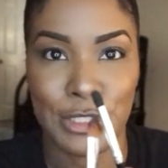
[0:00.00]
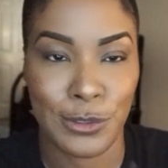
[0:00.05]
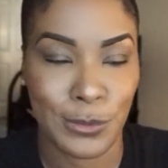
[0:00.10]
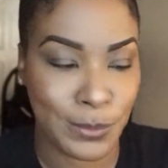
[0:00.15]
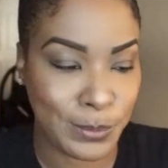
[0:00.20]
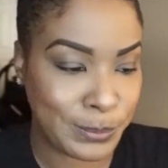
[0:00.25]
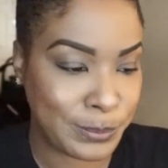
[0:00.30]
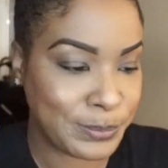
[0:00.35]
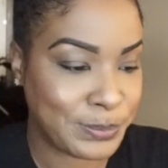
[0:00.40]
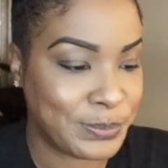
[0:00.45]

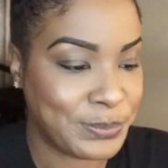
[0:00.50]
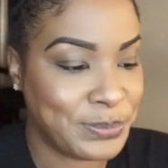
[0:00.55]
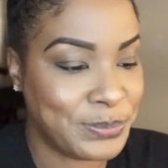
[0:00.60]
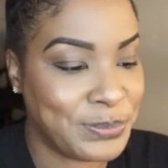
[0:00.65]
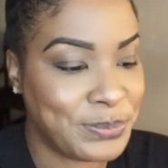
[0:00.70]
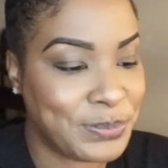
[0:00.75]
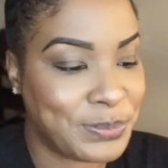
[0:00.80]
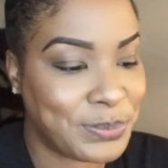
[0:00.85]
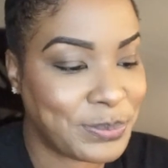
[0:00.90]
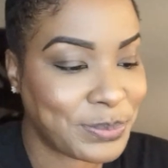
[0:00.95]

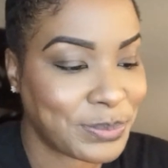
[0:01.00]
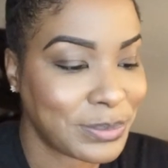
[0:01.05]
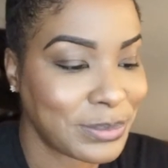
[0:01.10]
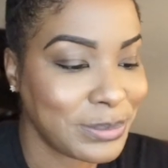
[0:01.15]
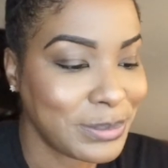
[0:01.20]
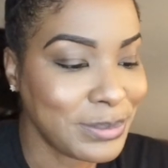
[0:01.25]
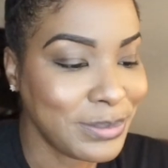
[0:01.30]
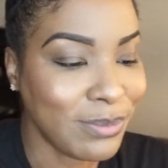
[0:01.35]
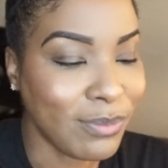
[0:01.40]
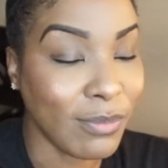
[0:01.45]

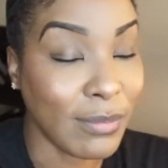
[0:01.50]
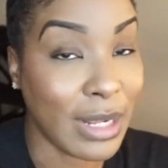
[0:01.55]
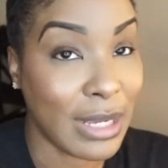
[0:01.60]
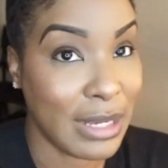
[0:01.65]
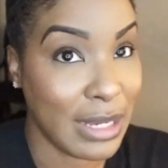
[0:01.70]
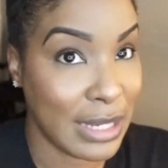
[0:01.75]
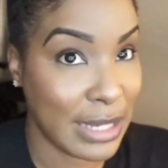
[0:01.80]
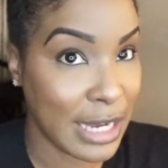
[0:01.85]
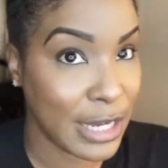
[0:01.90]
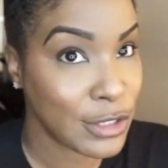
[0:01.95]

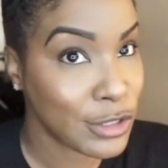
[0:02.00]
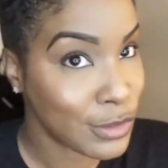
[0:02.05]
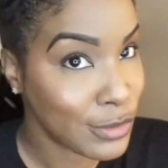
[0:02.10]
in case